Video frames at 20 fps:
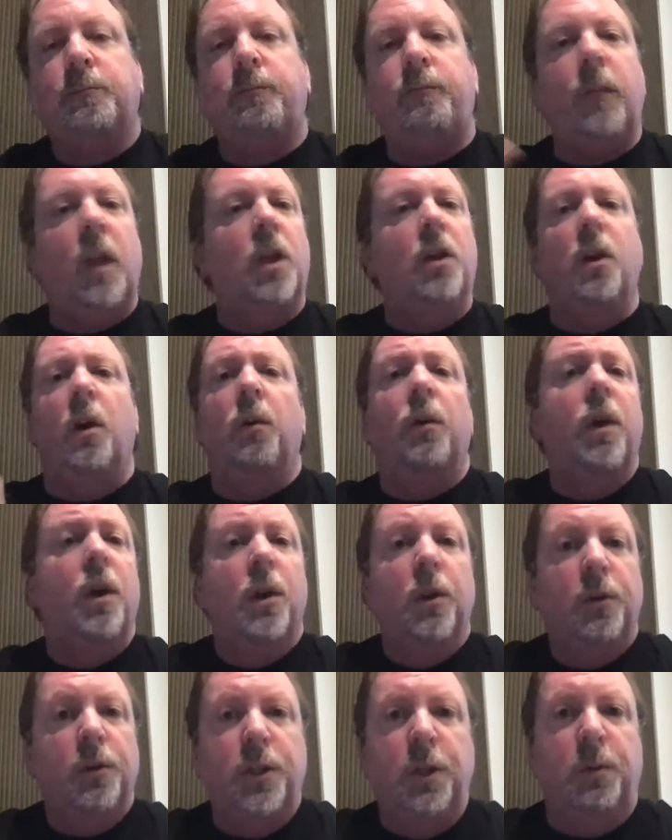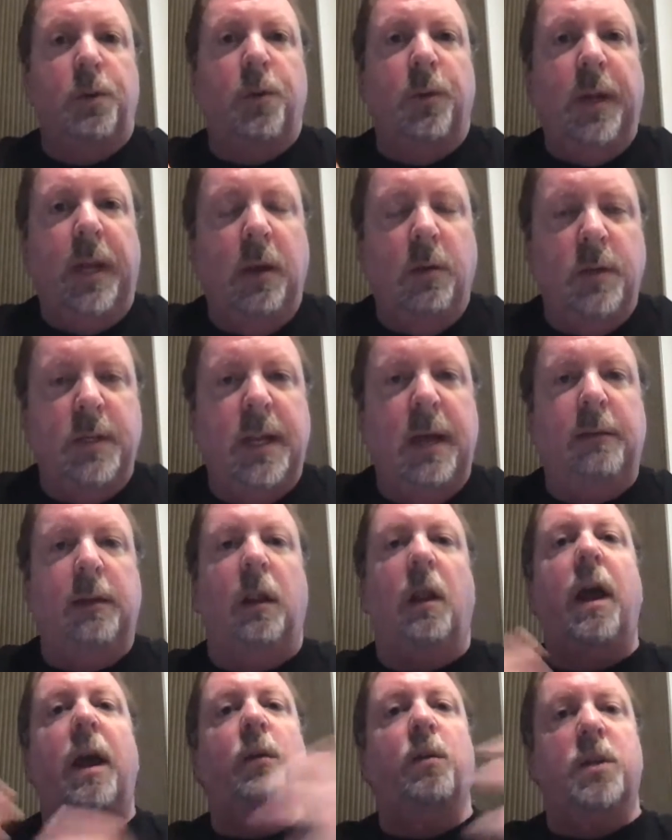2-3 years down the
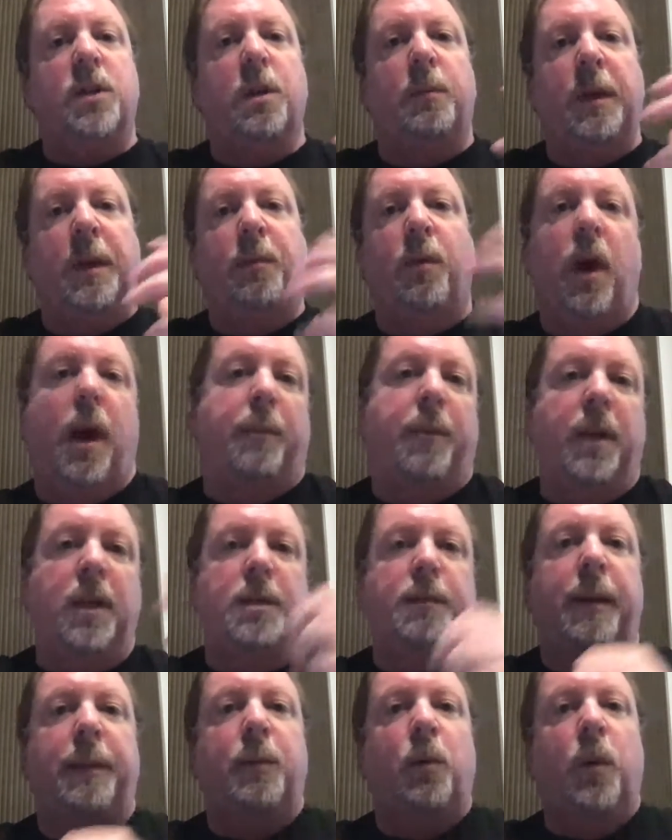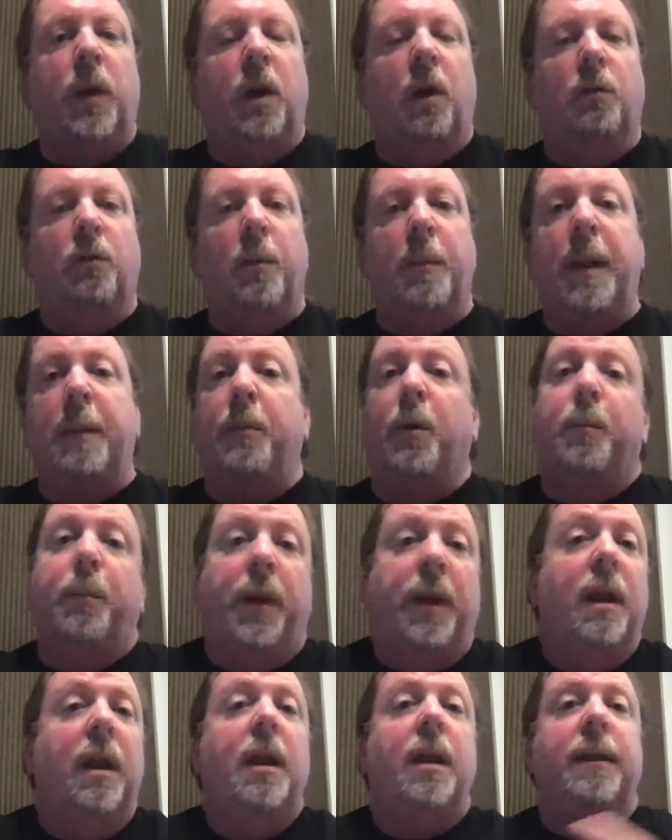line with so many properties, maybe we don't remember,
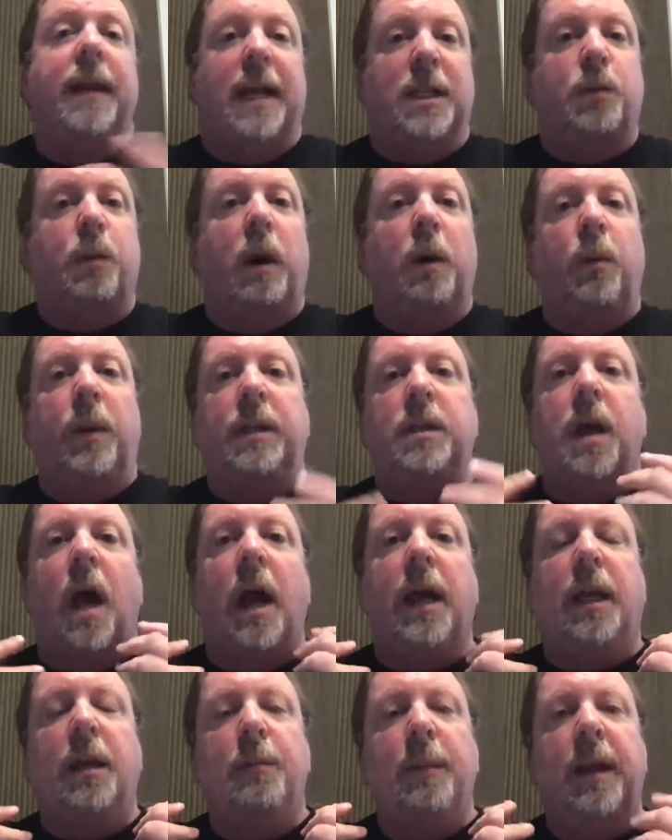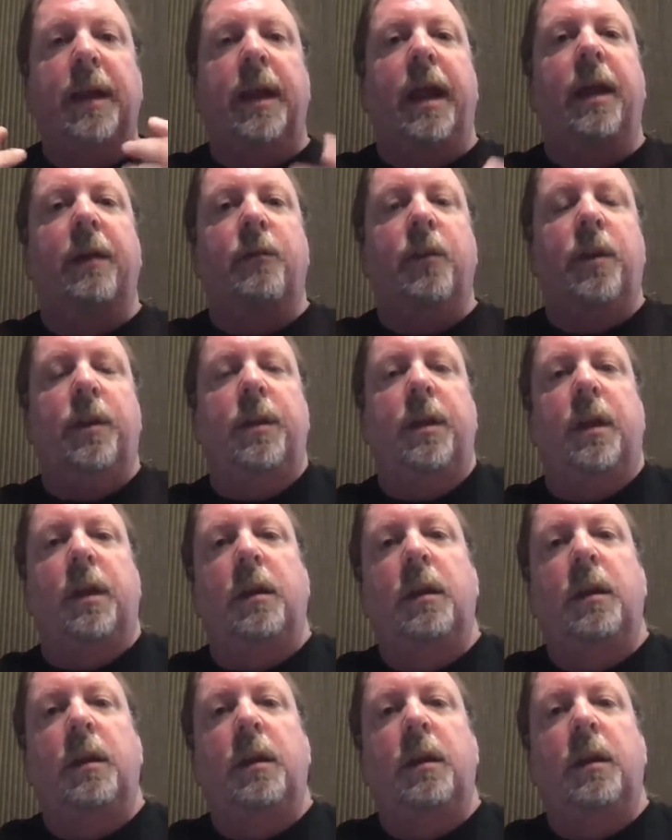but that's why we document everything.